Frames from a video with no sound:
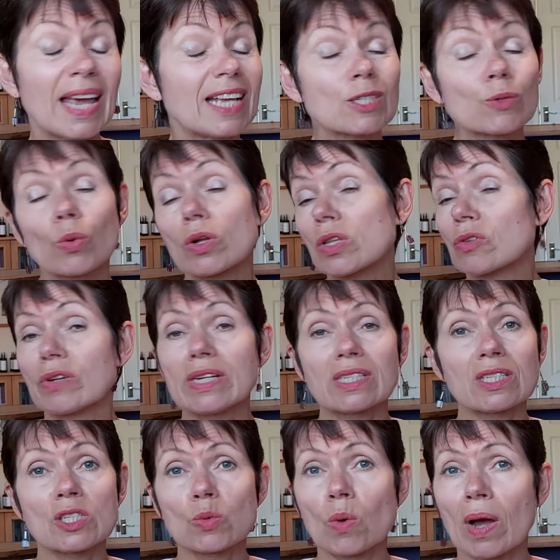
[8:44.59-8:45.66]
It's one of the
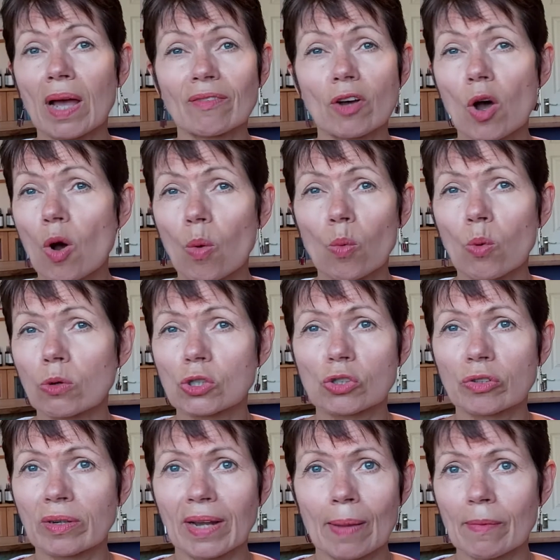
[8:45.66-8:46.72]
reasons why I have a hot
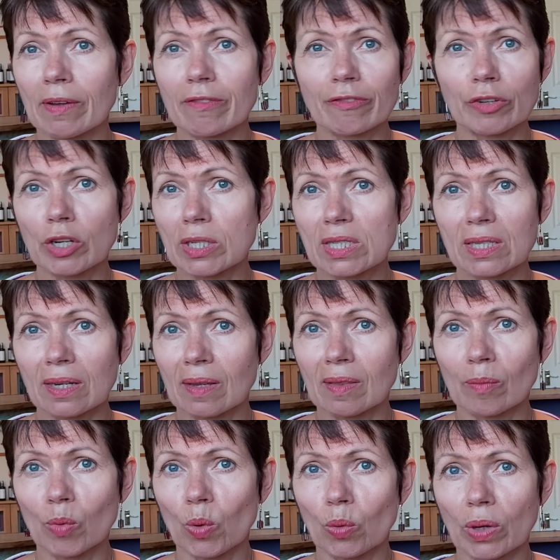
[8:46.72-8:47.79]
water and lemon first thing in the
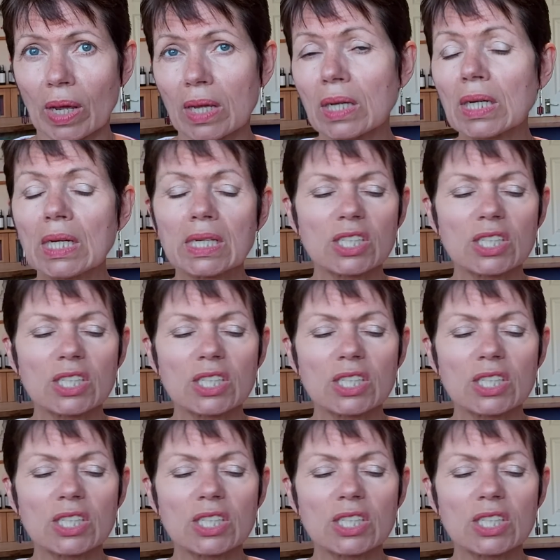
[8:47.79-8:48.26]
morning.